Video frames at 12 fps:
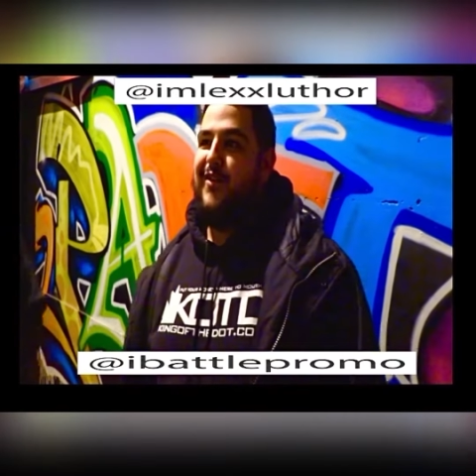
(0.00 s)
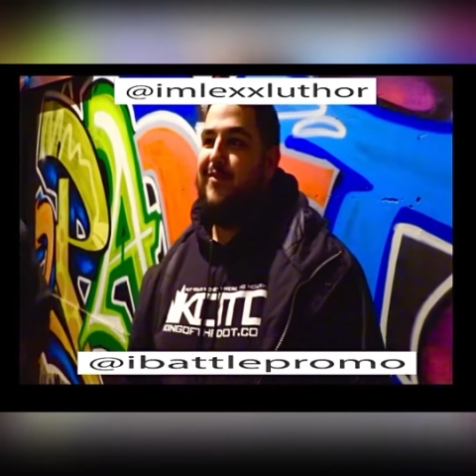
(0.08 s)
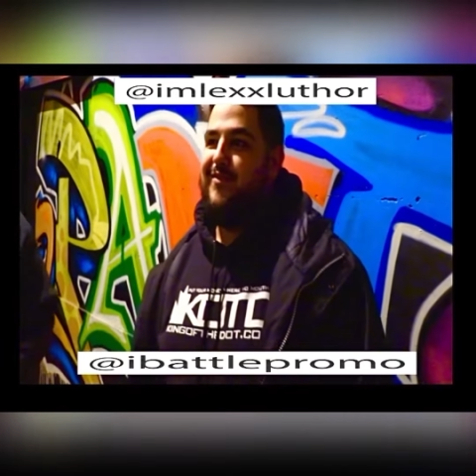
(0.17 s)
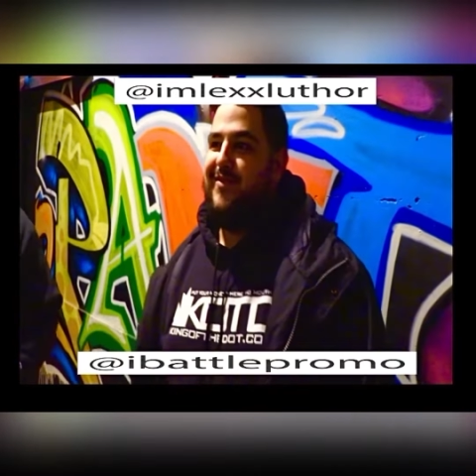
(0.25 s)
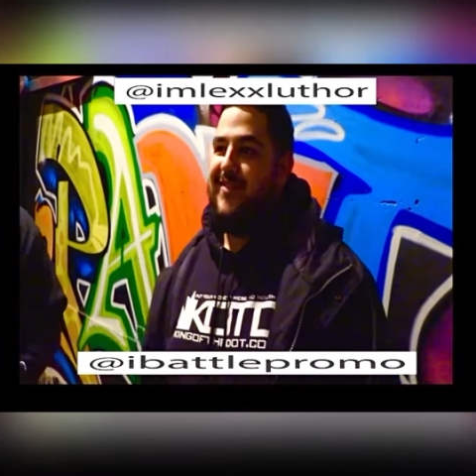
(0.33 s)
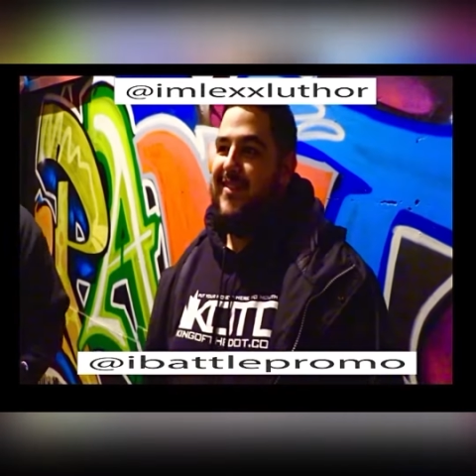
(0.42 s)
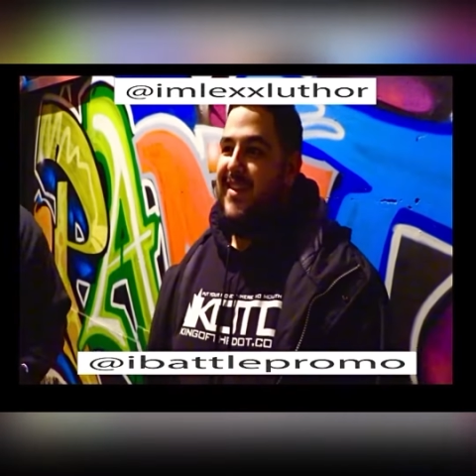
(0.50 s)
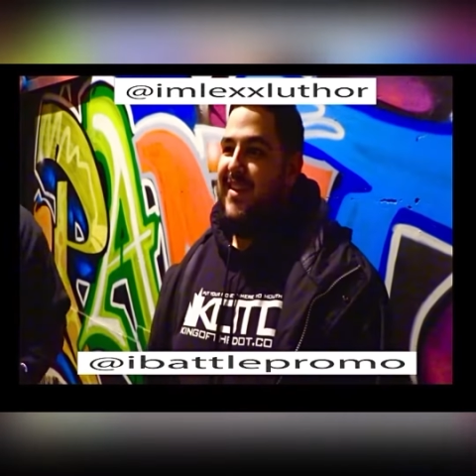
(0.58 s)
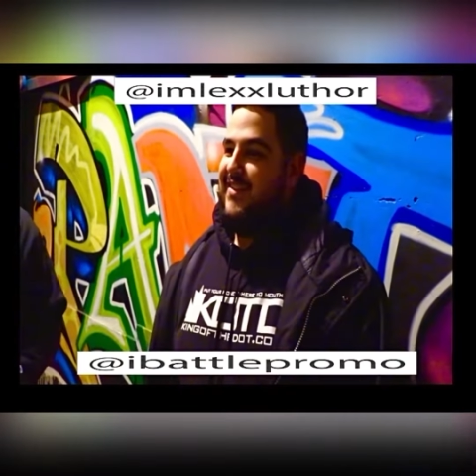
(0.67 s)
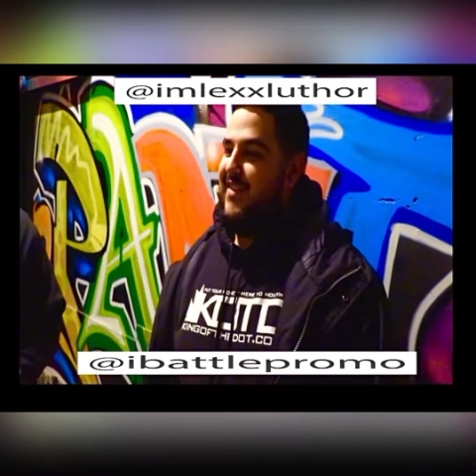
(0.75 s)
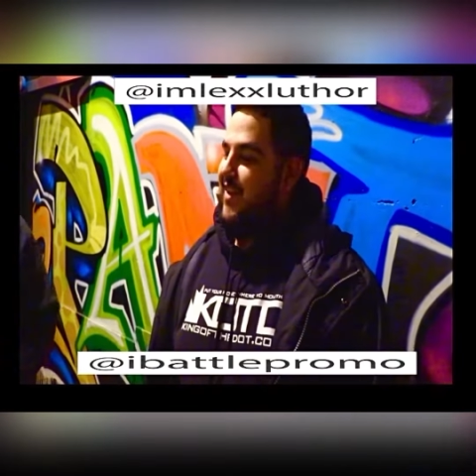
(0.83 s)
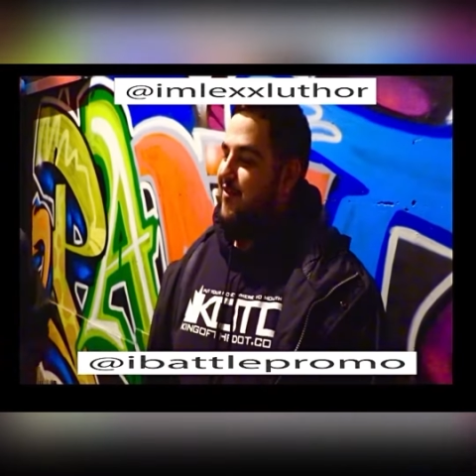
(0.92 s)
Mm. It's
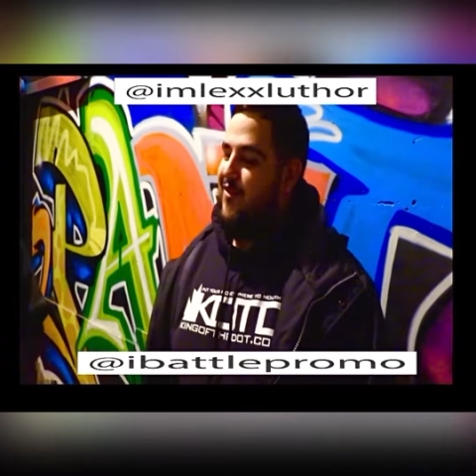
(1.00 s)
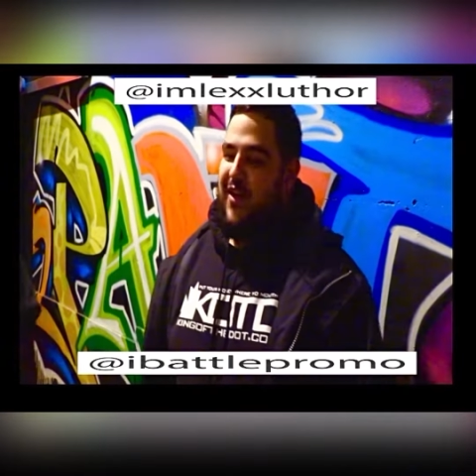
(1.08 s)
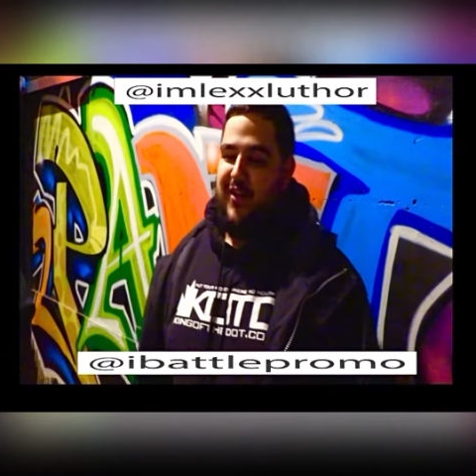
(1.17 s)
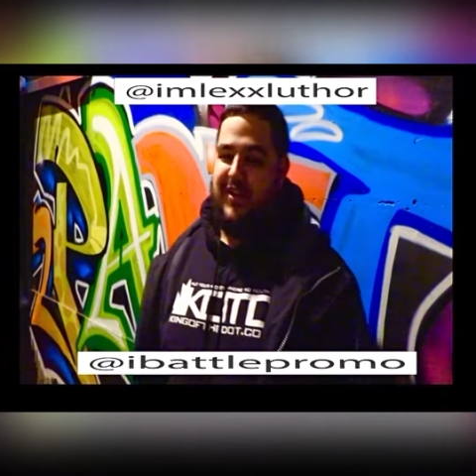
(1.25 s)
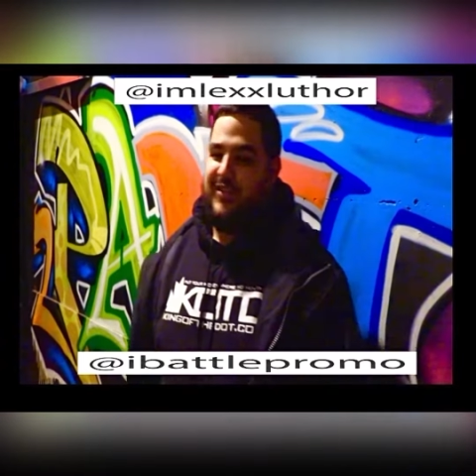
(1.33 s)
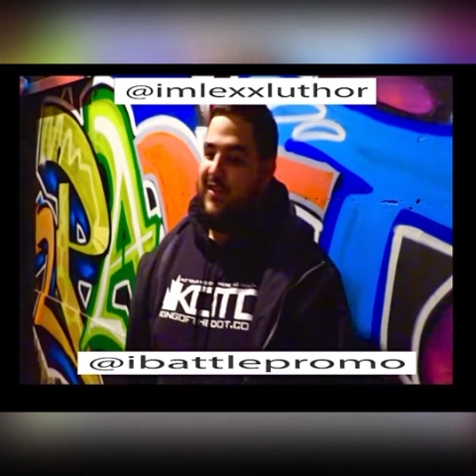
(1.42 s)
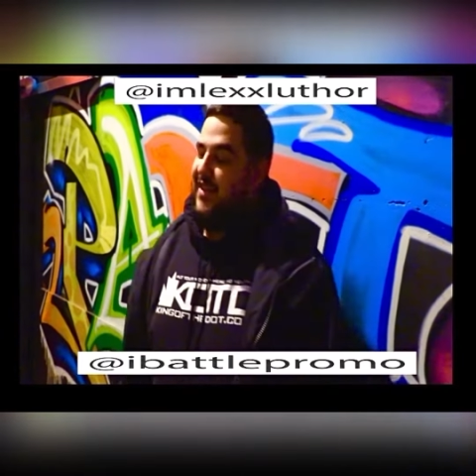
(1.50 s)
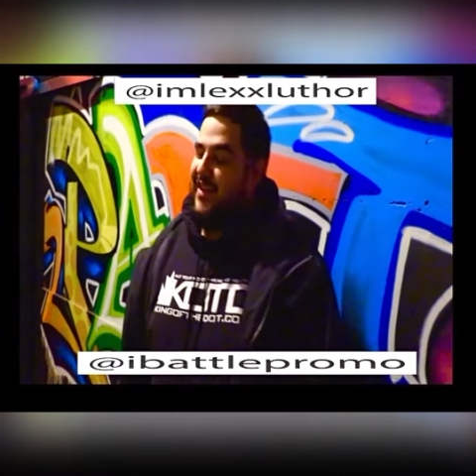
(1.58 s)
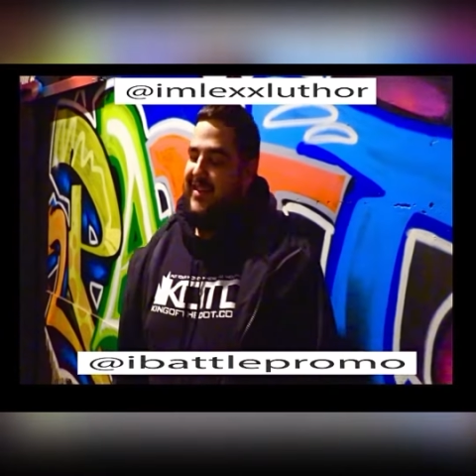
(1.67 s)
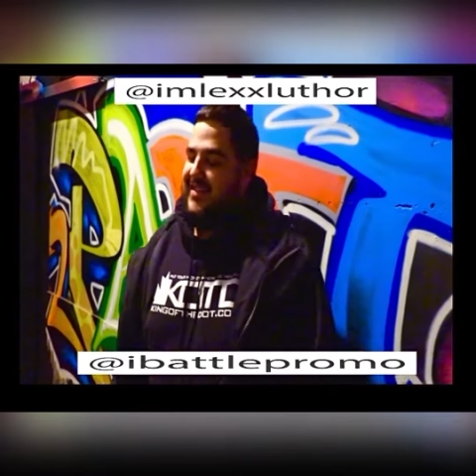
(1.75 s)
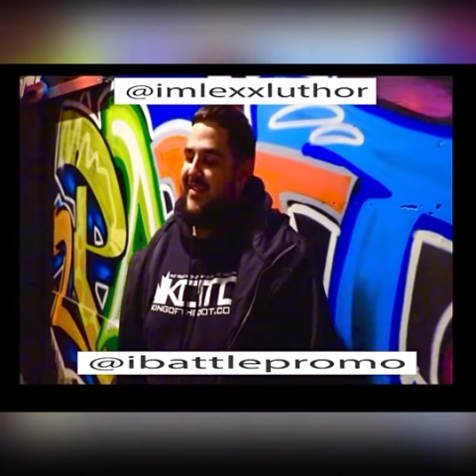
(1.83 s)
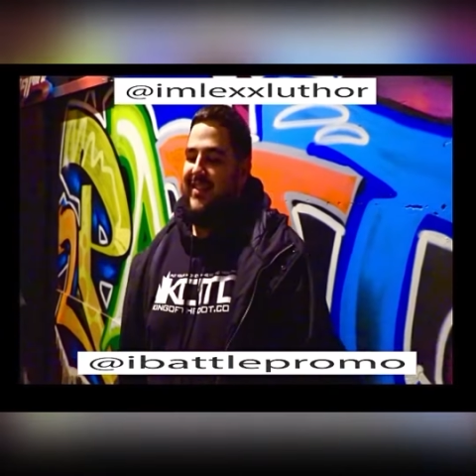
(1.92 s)
like a very,
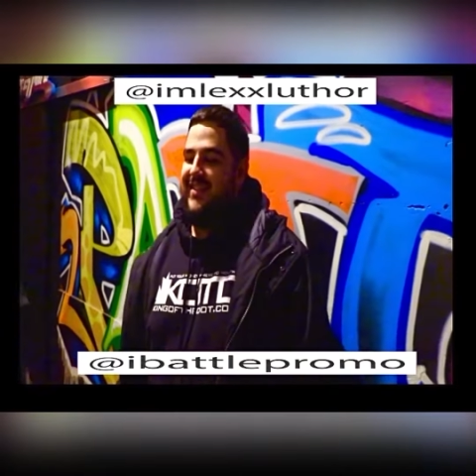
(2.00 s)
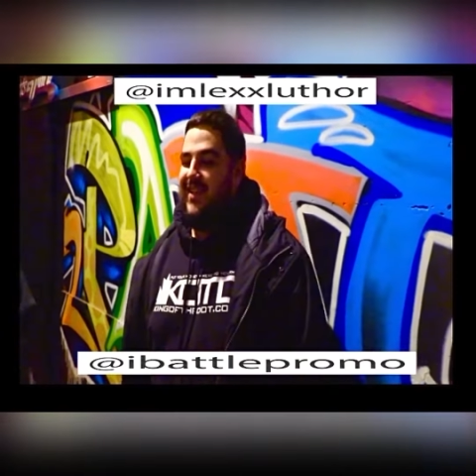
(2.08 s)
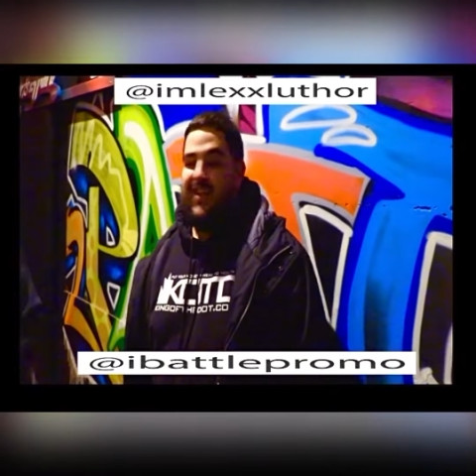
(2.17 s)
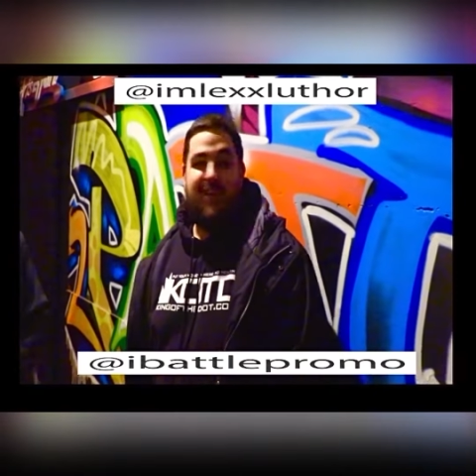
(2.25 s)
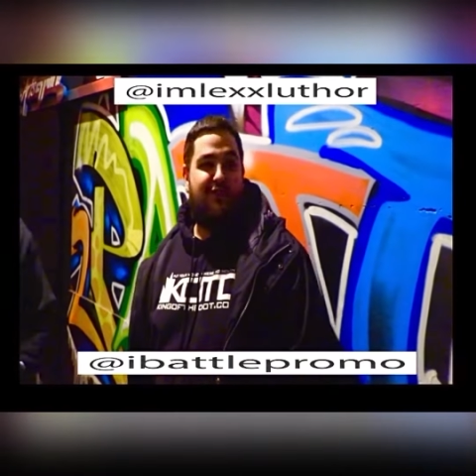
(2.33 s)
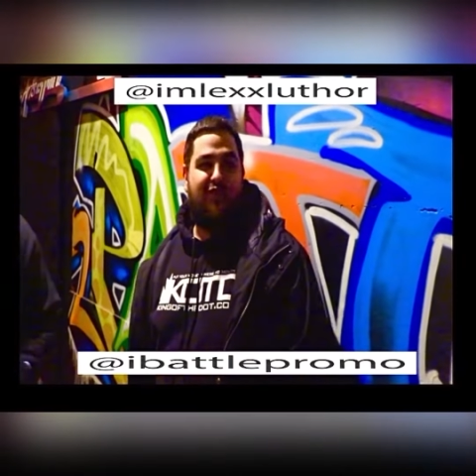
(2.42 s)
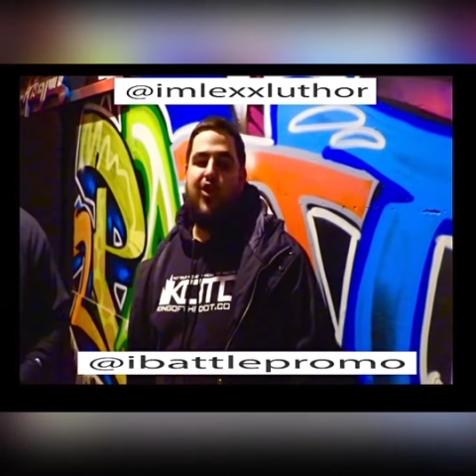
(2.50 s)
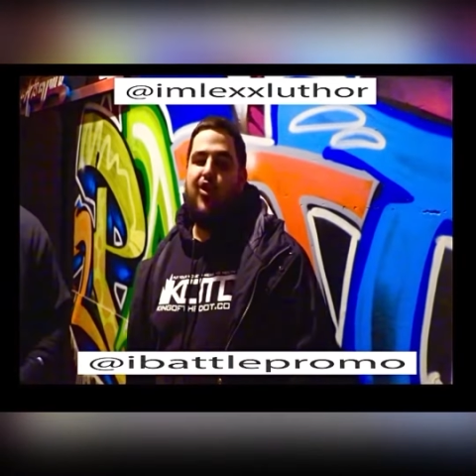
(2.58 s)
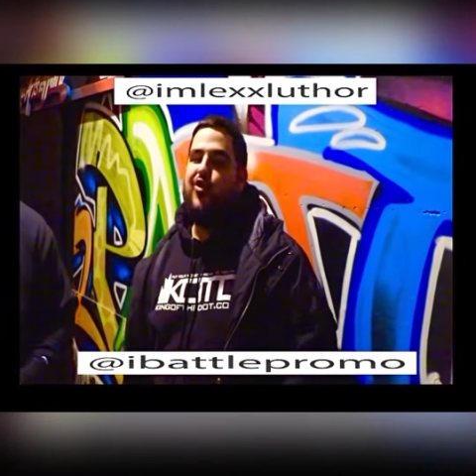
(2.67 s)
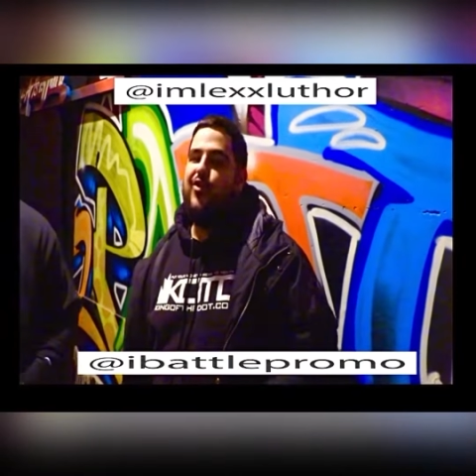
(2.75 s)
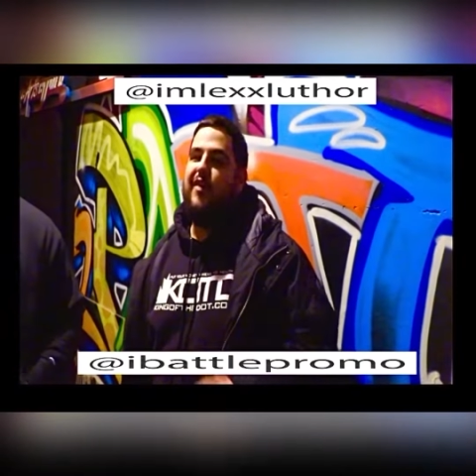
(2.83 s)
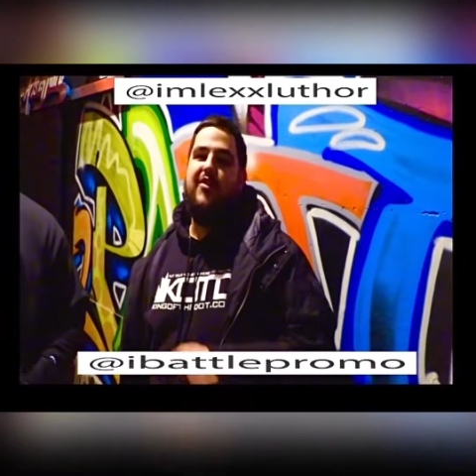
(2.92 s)
it's
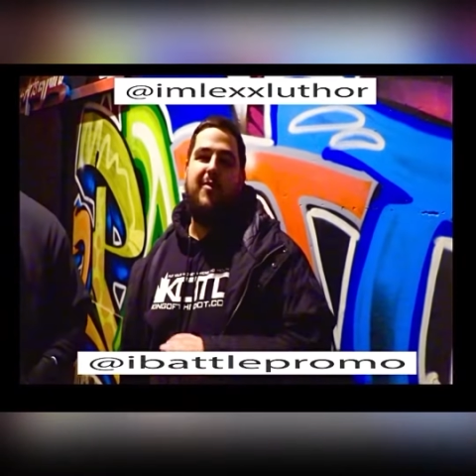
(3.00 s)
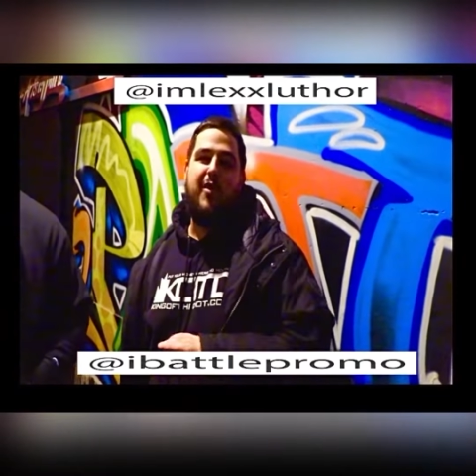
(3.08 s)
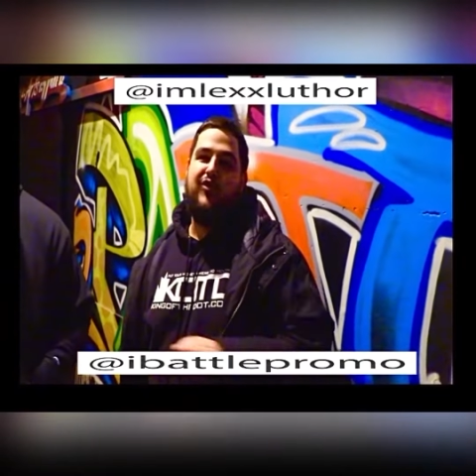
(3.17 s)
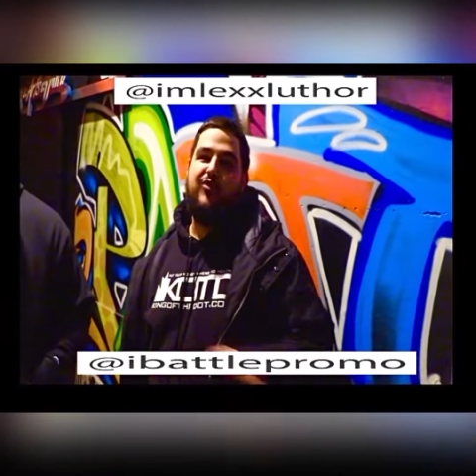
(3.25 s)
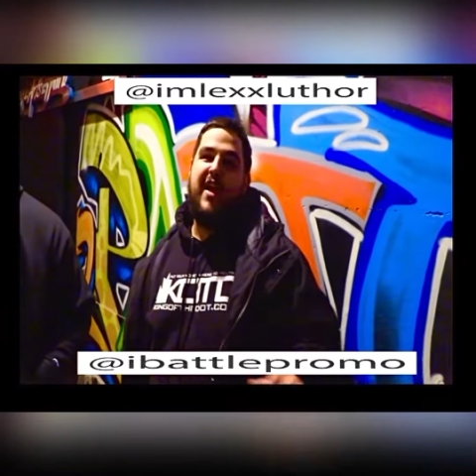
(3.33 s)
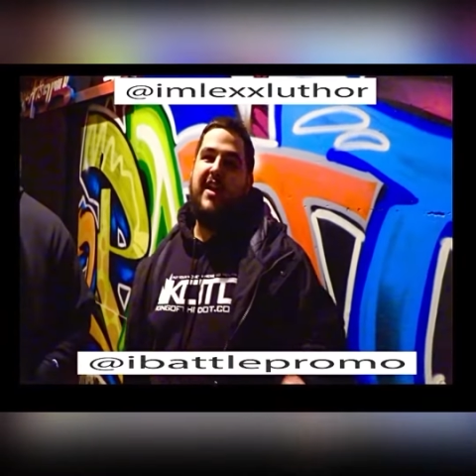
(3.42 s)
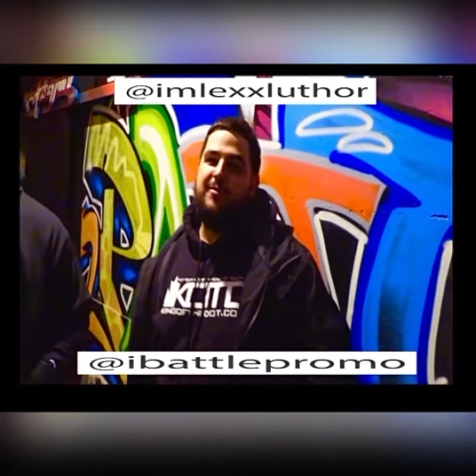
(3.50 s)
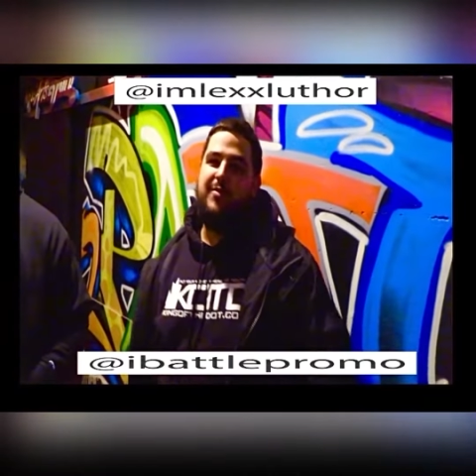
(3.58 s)
two of the most random